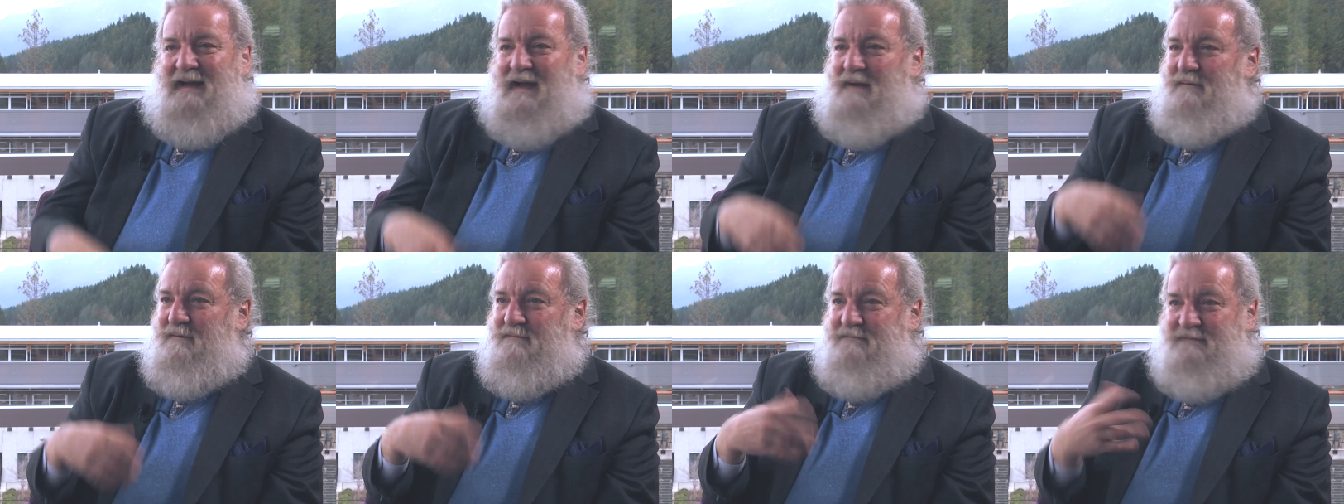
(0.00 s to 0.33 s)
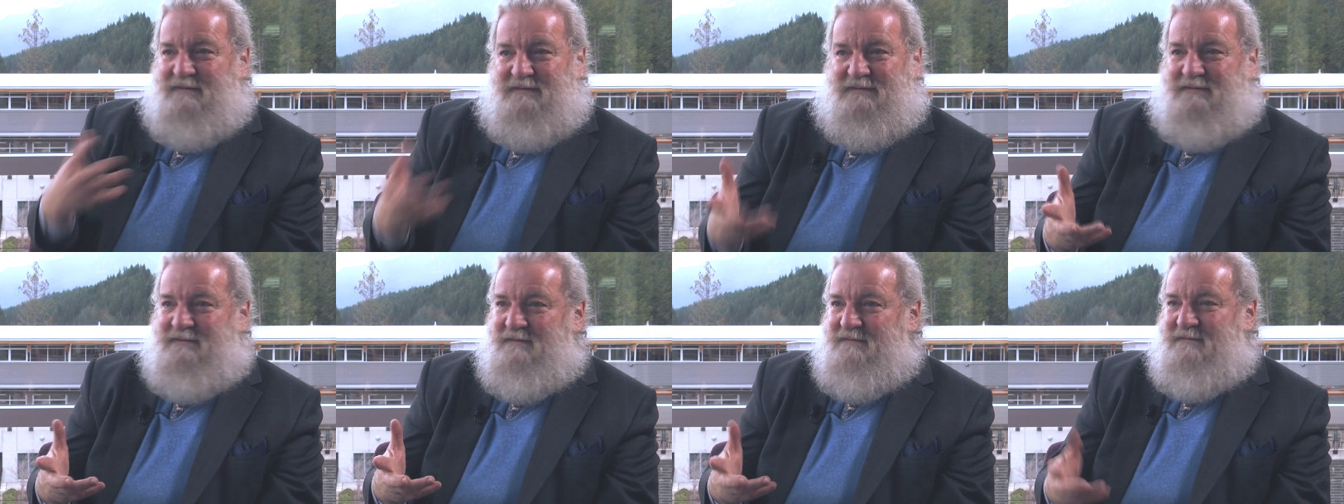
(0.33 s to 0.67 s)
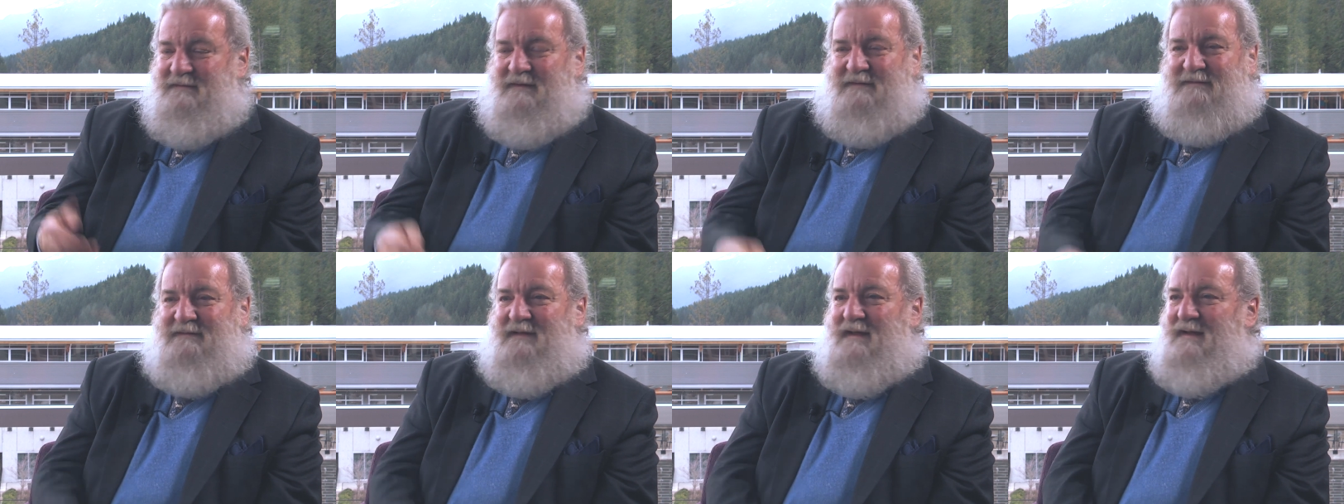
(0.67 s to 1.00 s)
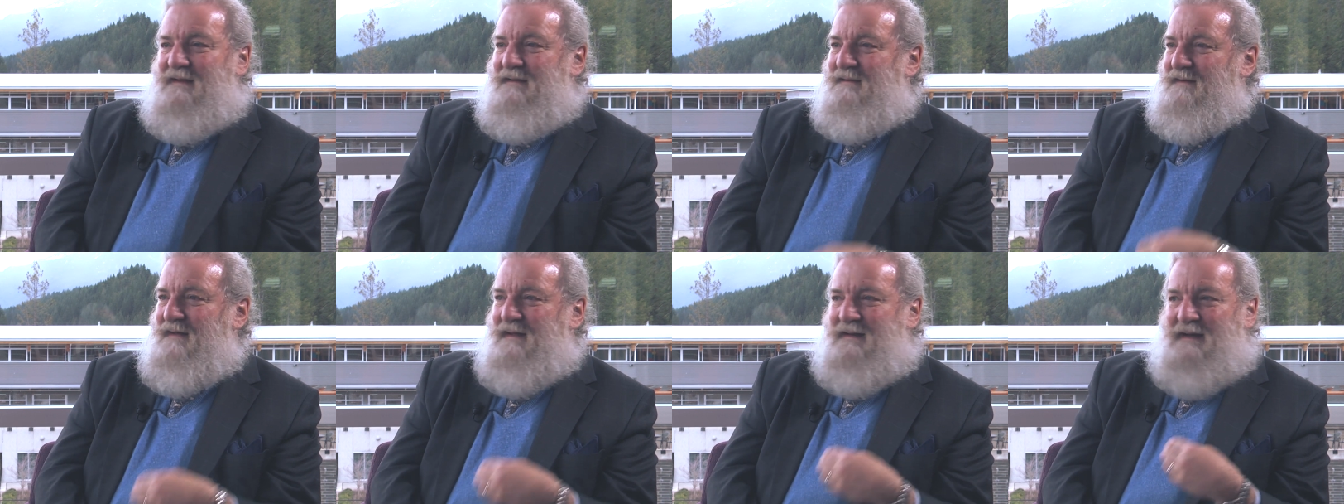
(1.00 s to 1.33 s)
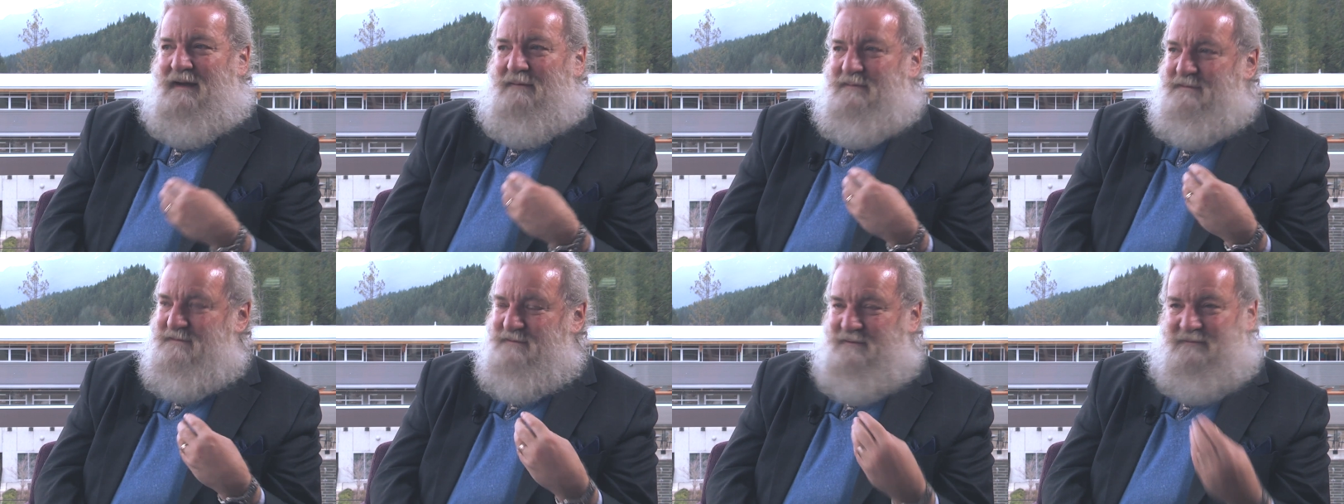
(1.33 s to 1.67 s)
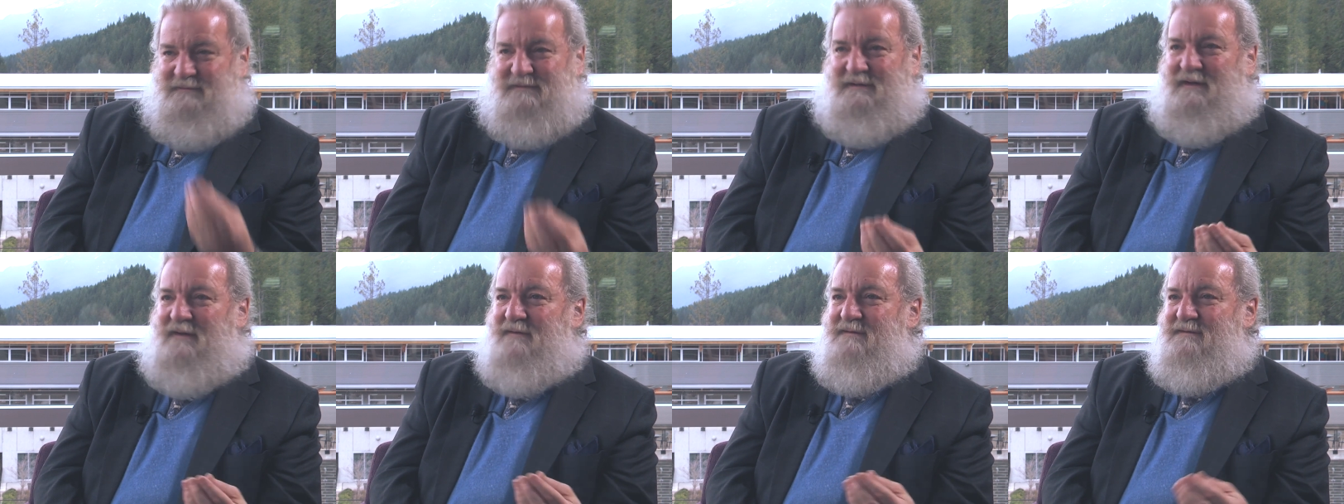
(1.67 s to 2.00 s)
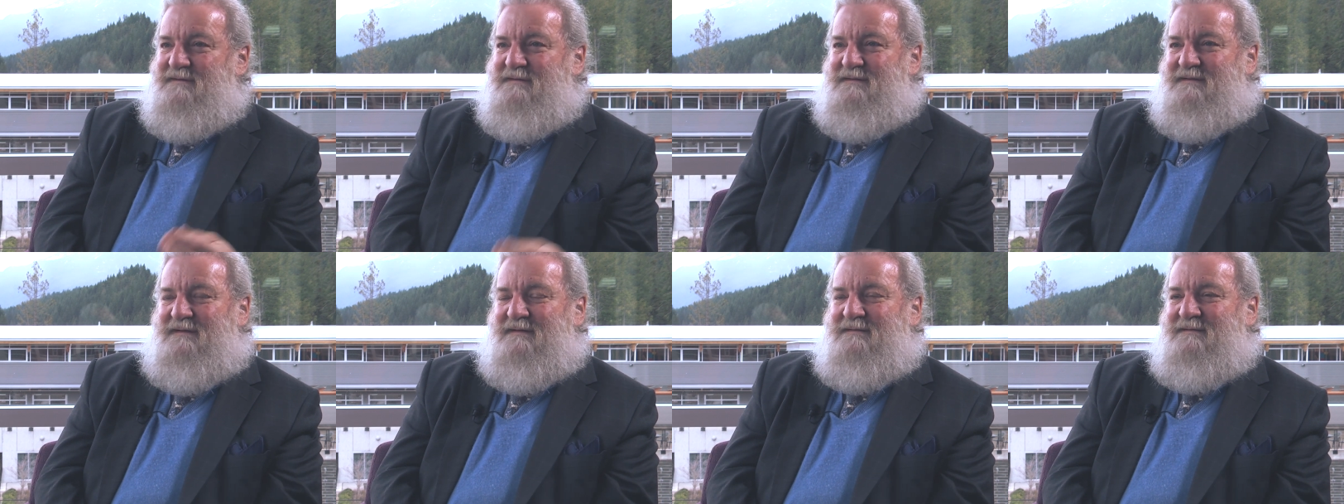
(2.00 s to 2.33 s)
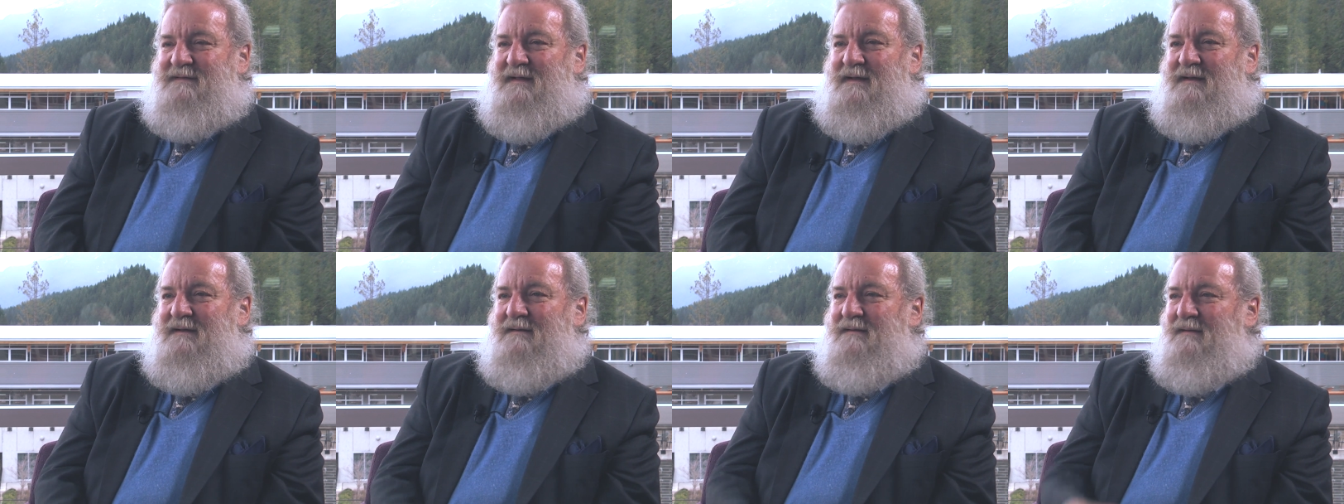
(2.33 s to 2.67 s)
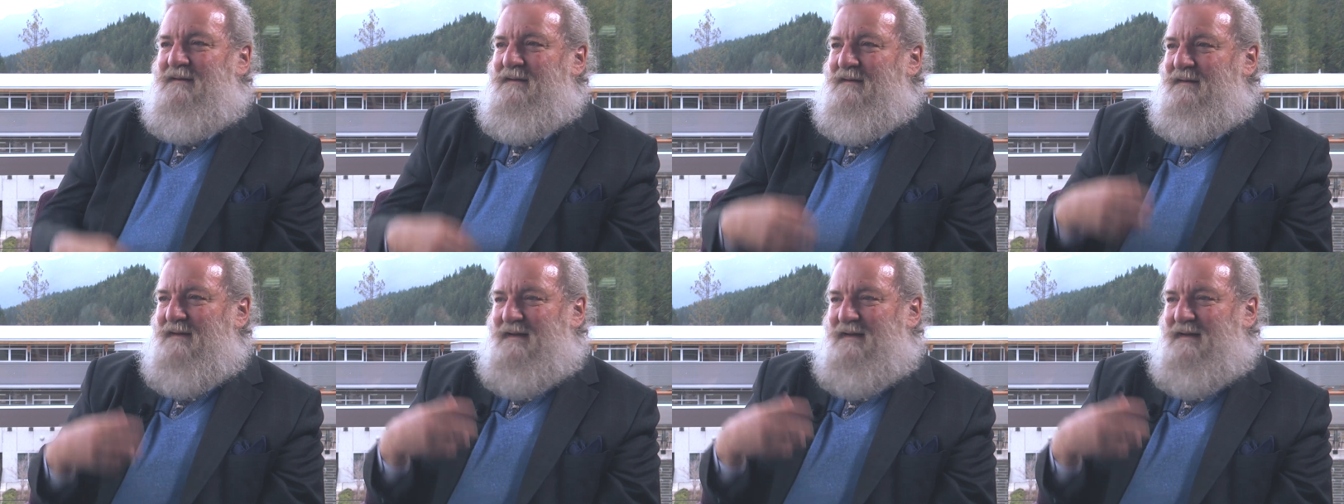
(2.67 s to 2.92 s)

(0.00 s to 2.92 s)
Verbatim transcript: how a physicist does that, and how a sociologist does that,